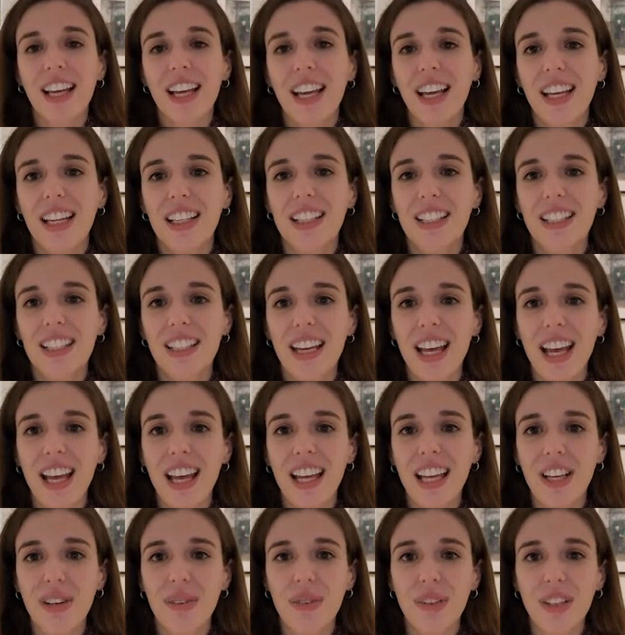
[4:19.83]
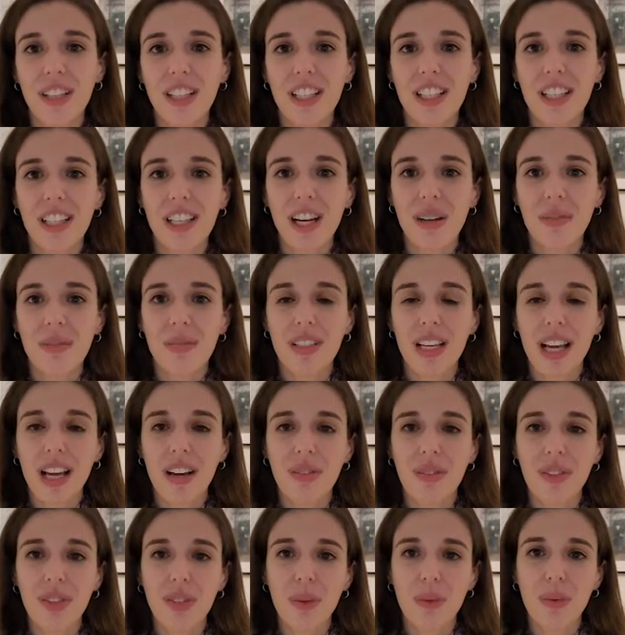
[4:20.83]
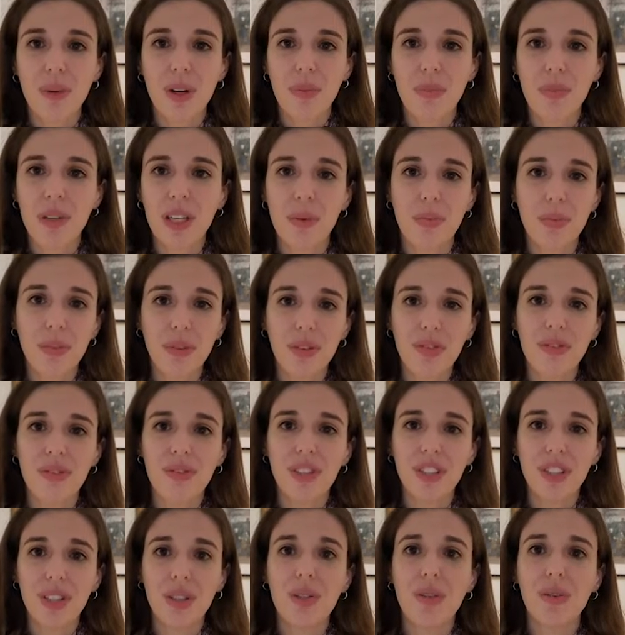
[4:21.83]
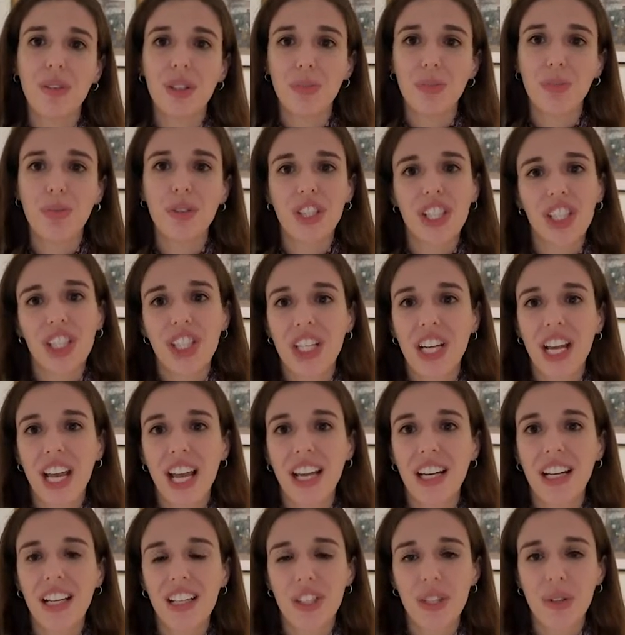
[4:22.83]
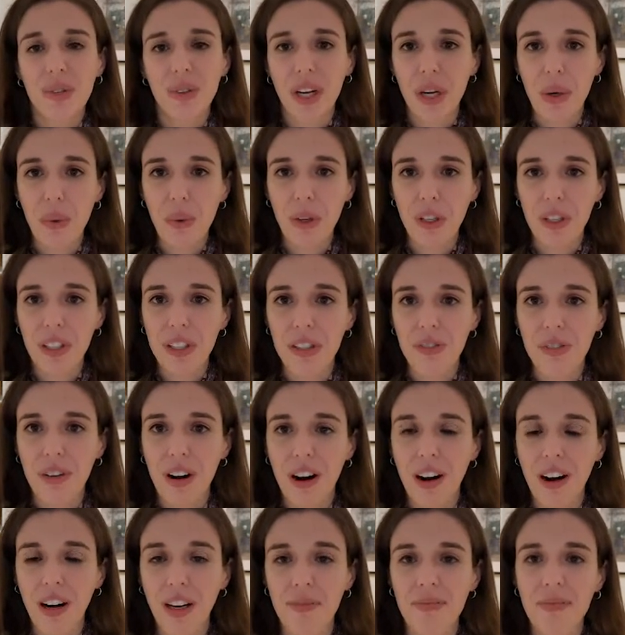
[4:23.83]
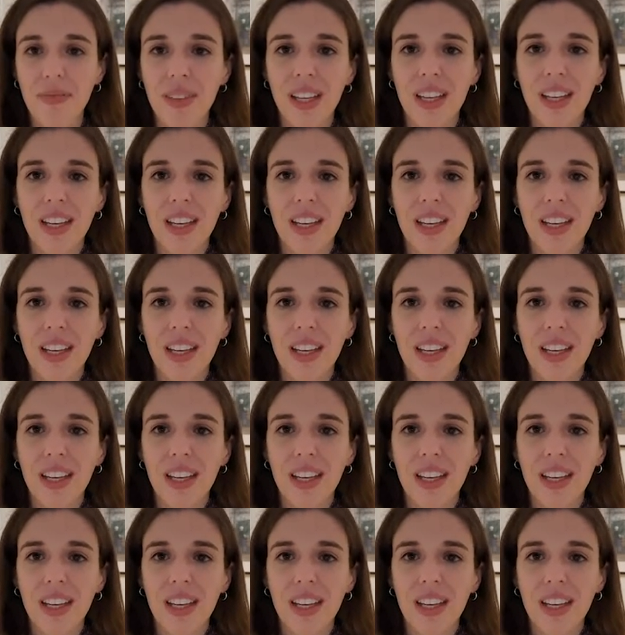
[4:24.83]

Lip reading: And today it really has come down to what people view and appreciate as great works of art.